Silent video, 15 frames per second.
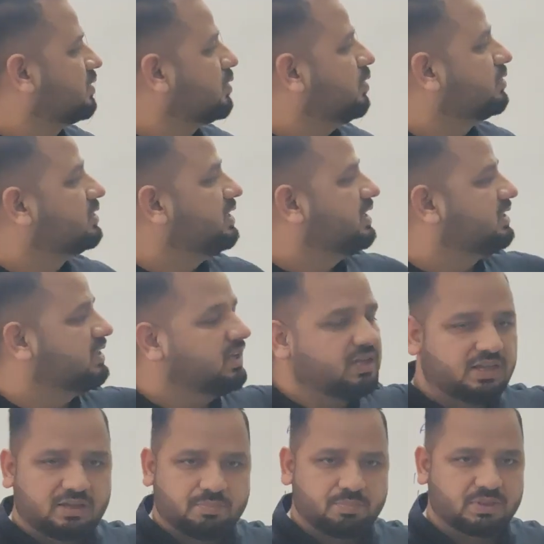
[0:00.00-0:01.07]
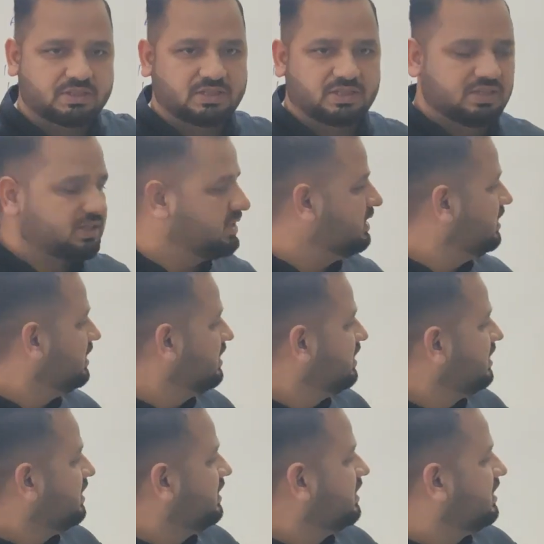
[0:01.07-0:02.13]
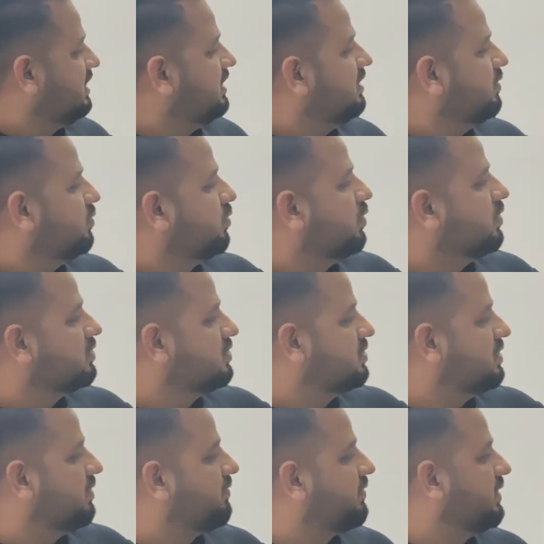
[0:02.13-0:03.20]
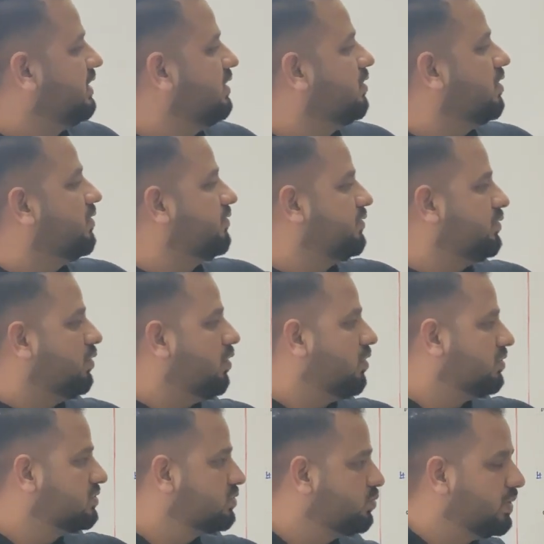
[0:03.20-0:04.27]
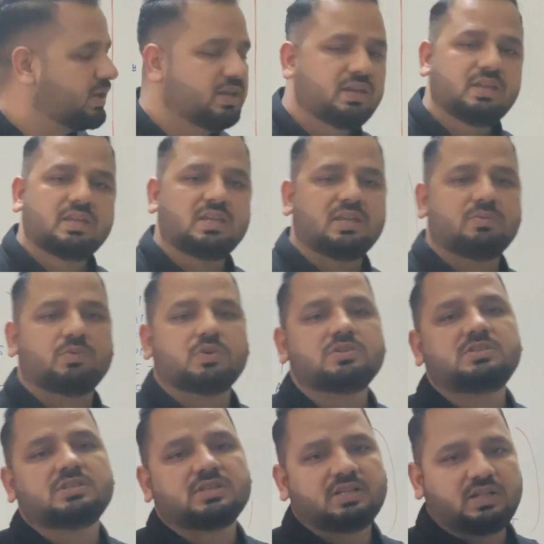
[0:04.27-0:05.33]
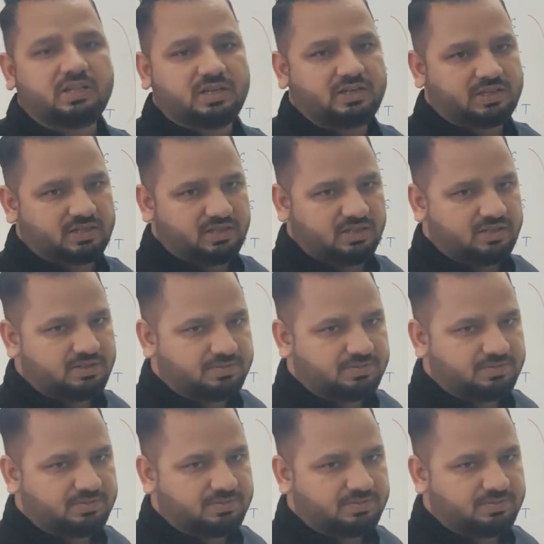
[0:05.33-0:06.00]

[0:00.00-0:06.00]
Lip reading: Quand il était petit. He was afraid of dogs when he was little.